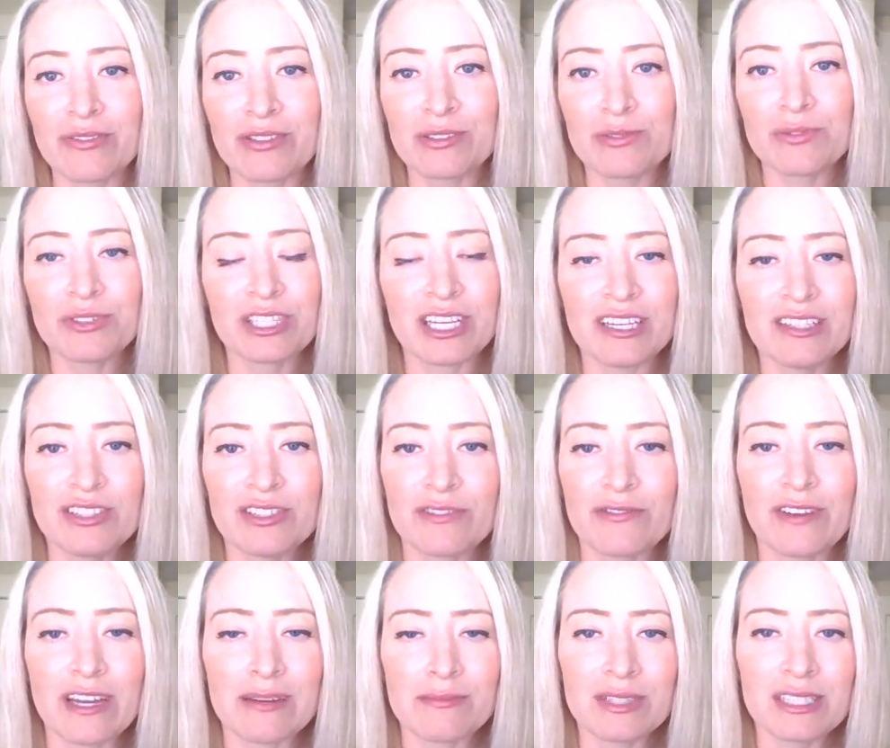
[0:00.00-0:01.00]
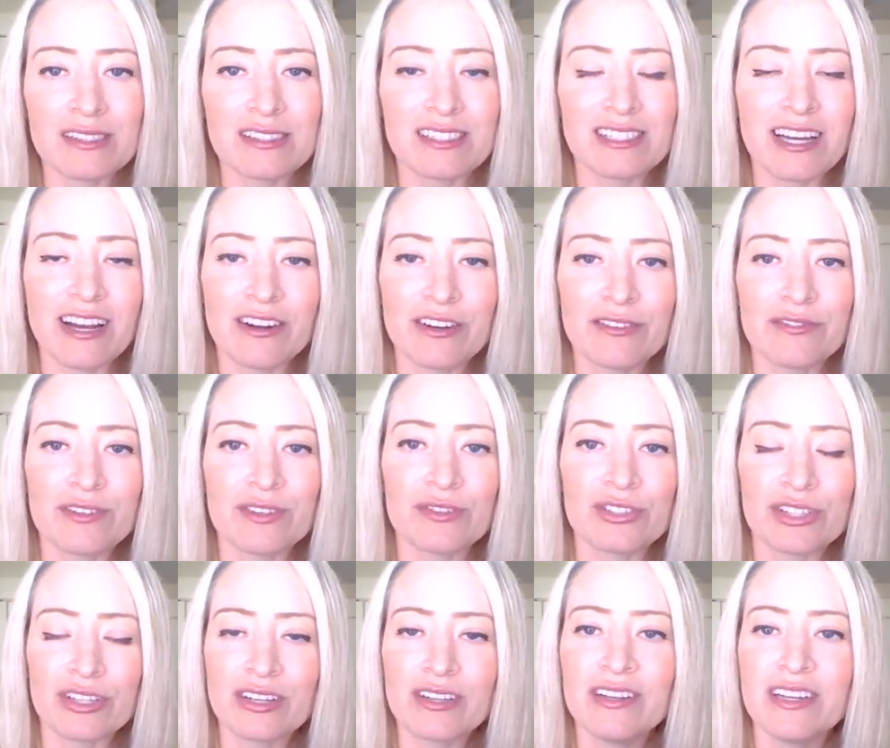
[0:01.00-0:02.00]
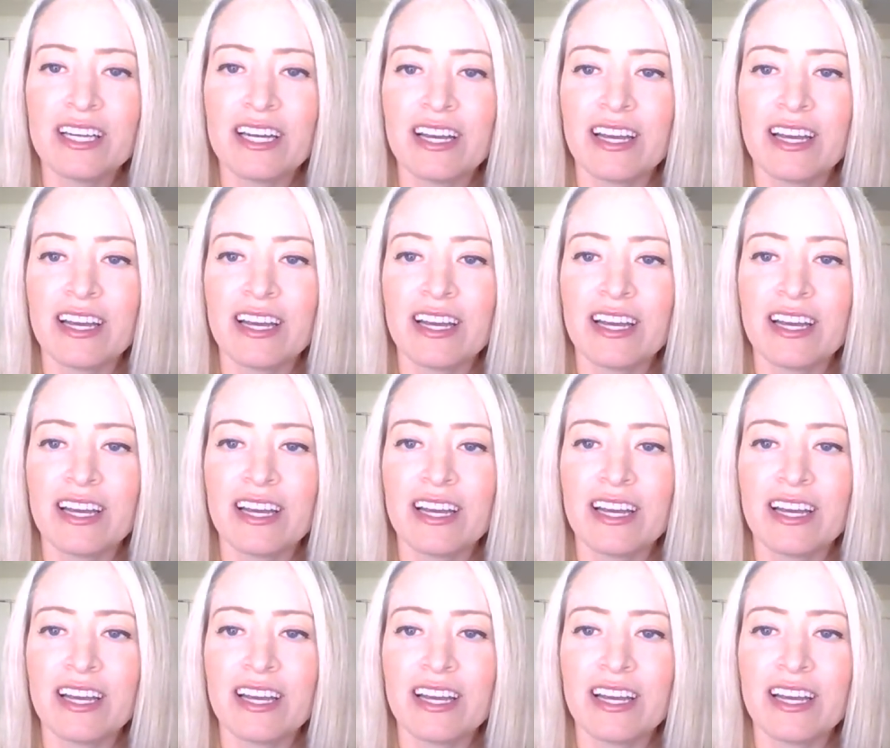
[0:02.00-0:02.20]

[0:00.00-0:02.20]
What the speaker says: This will change your family's entire future.